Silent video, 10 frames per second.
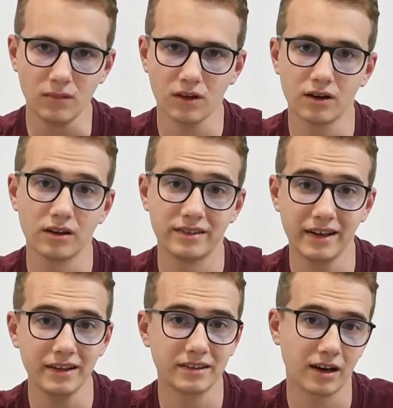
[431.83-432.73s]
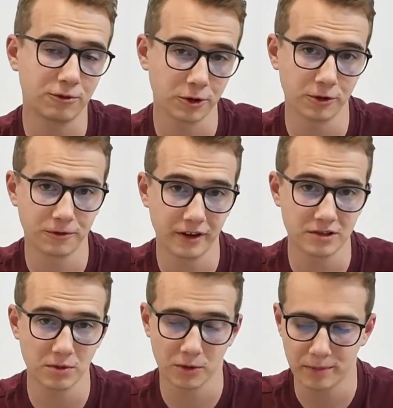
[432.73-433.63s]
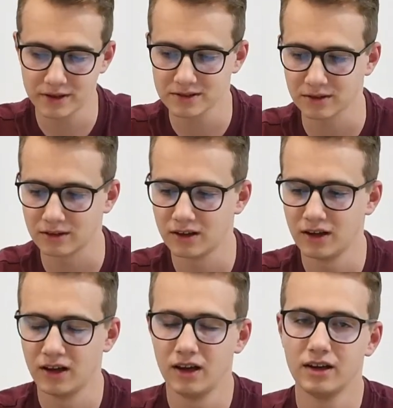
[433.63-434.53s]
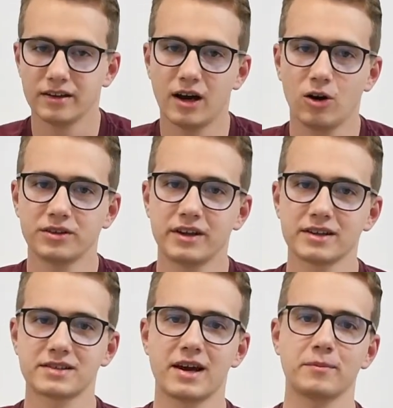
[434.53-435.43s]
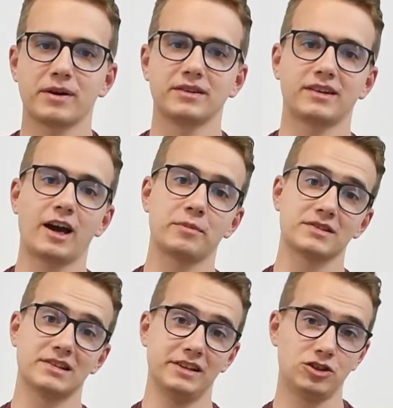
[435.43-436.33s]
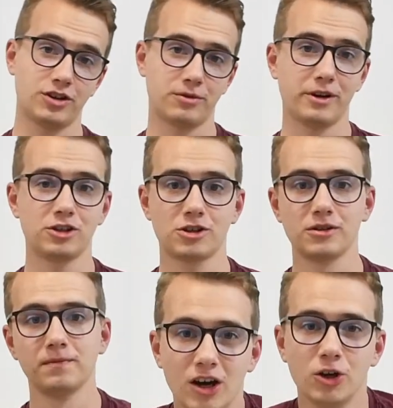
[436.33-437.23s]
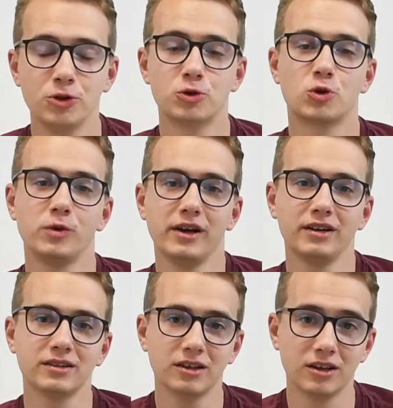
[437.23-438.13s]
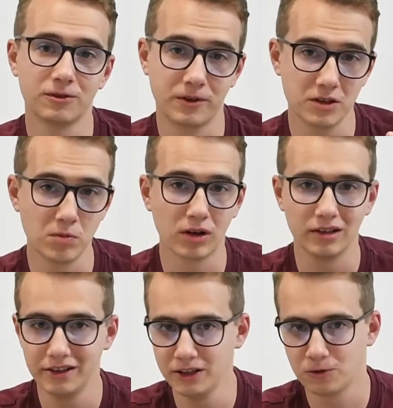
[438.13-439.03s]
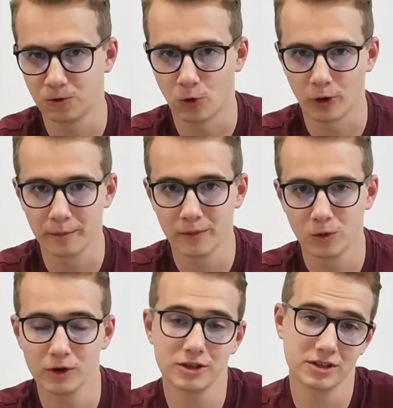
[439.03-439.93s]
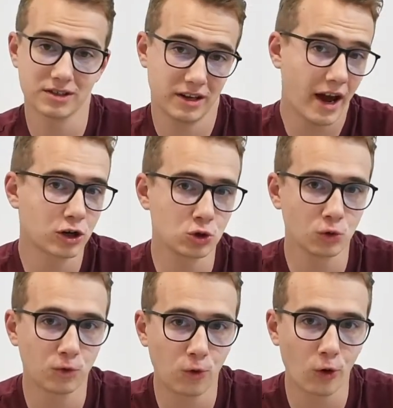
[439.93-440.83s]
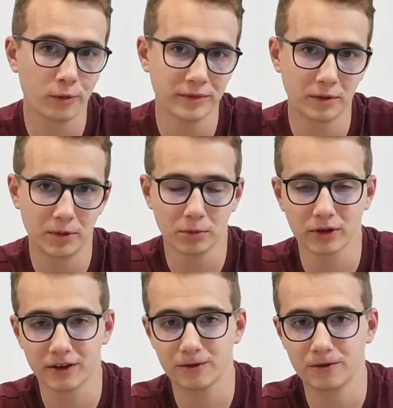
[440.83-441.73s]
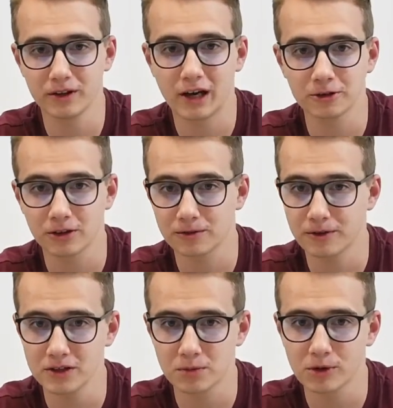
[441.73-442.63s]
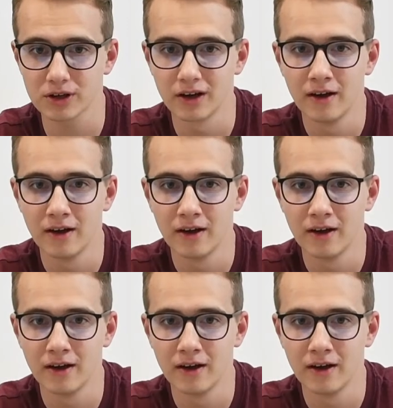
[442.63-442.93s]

data for your Facebook pixel. Now, the next campaign type is lead generation. You create a Facebook lead form, which is an actual form that people can fill out on Facebook,